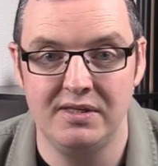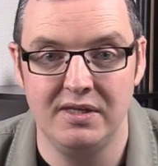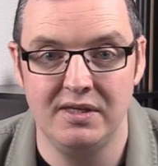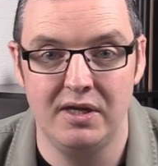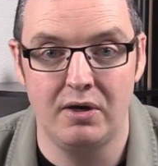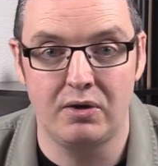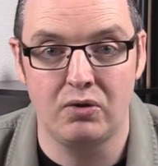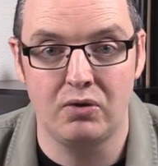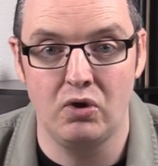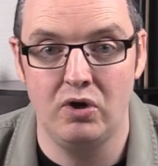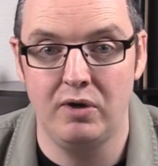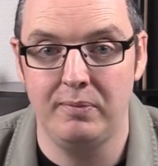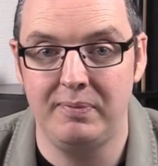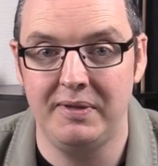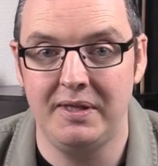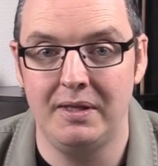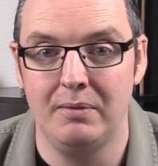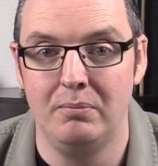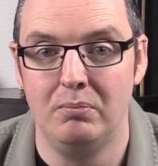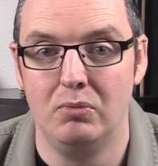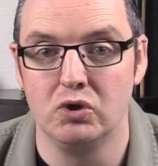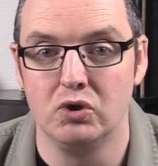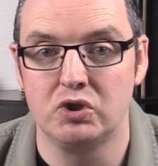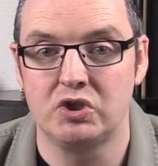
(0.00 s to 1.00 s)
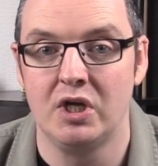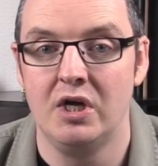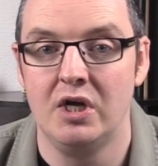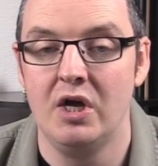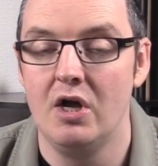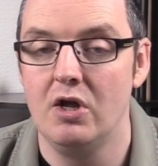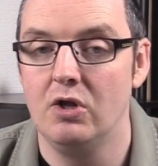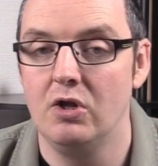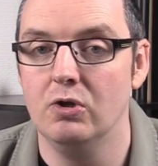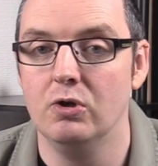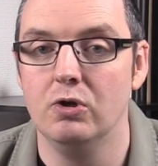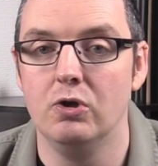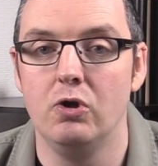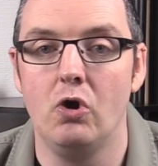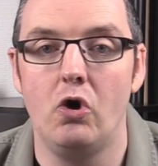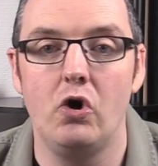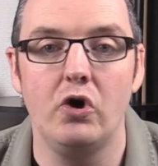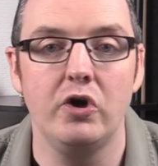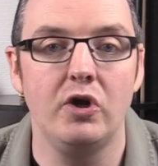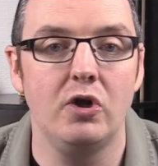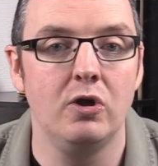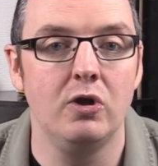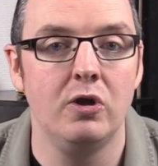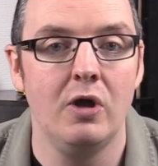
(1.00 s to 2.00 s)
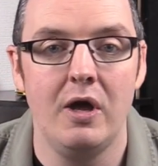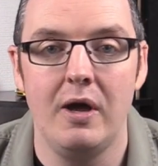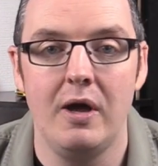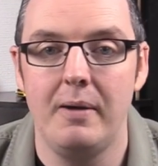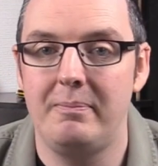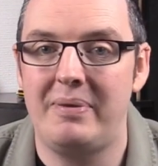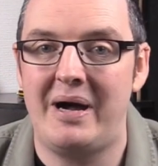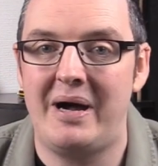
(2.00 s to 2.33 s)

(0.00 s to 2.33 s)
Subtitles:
and they're going to be the most loyal,